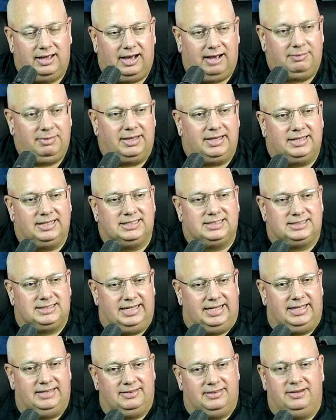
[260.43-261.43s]
I'm not going to
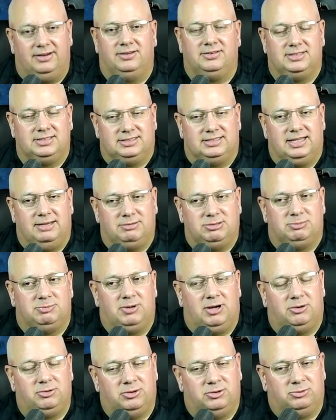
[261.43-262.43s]
stand there at the same
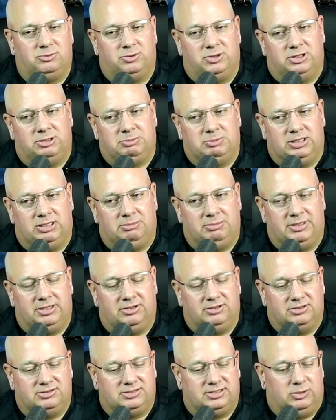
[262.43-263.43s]
spot with a
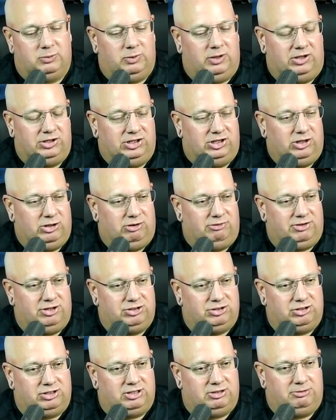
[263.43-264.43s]
300mm and say, well, you know, if
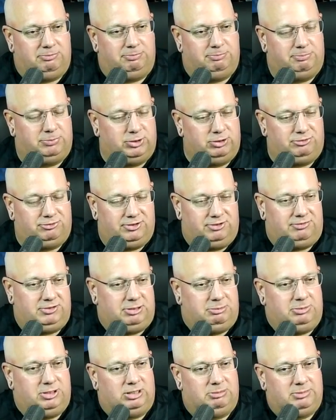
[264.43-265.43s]
I put a
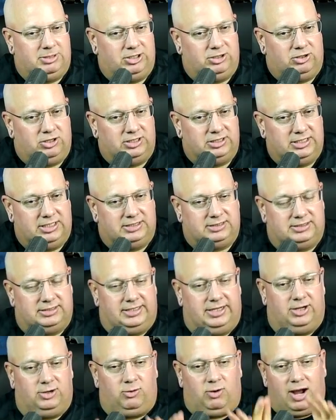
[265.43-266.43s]
50mm on this
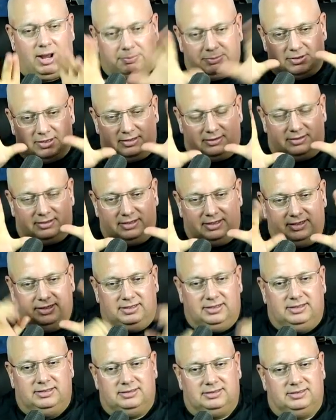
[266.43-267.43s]
and then cropped it
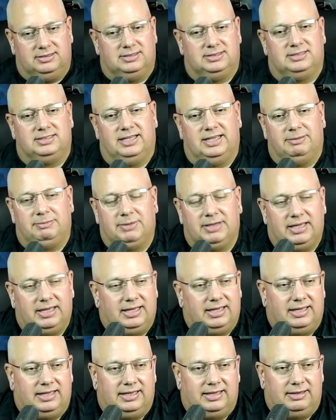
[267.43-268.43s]
to the same.
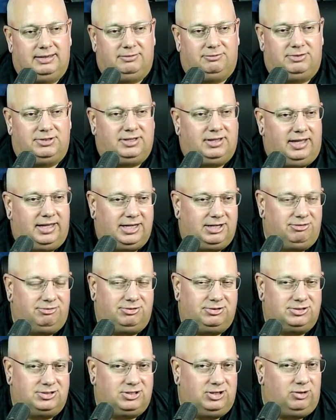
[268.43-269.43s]

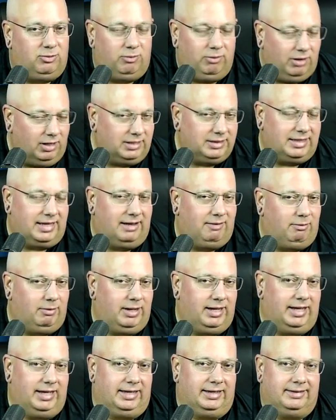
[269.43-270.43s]
Photographers don't work that
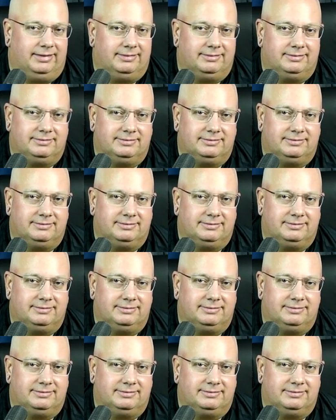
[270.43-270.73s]
way.